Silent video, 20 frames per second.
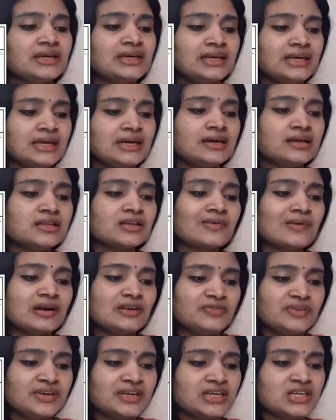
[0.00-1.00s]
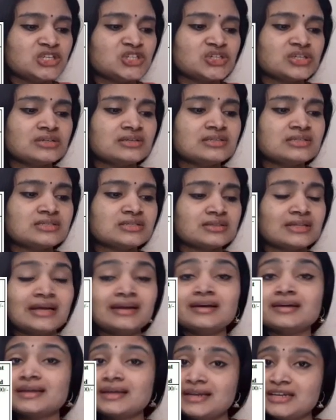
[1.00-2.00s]
Here the qualifications
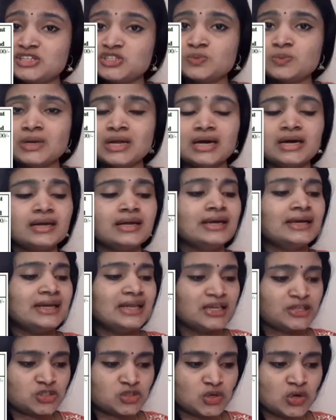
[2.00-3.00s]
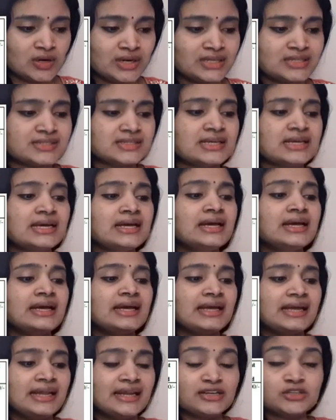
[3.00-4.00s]
that are eligible are electronics,
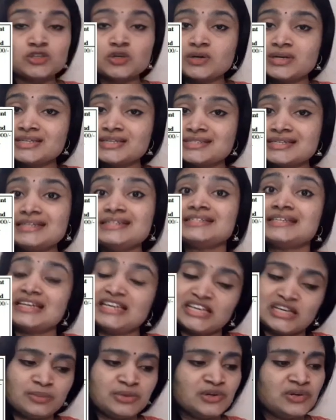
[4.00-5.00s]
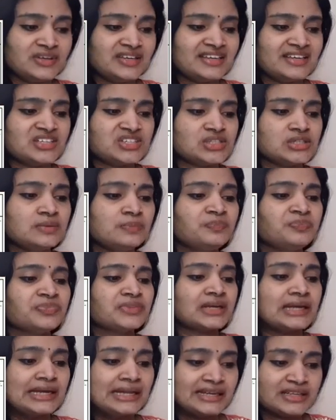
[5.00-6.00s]
electronics and telecommunication,
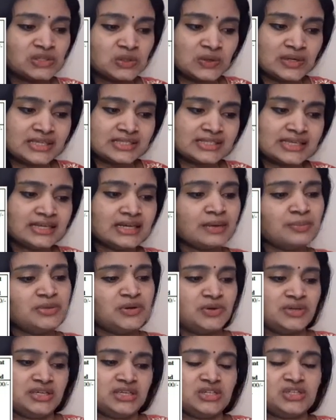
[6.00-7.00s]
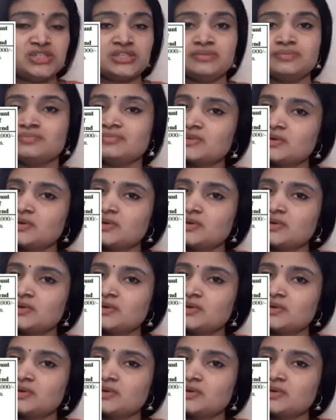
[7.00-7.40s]
electronics and communication.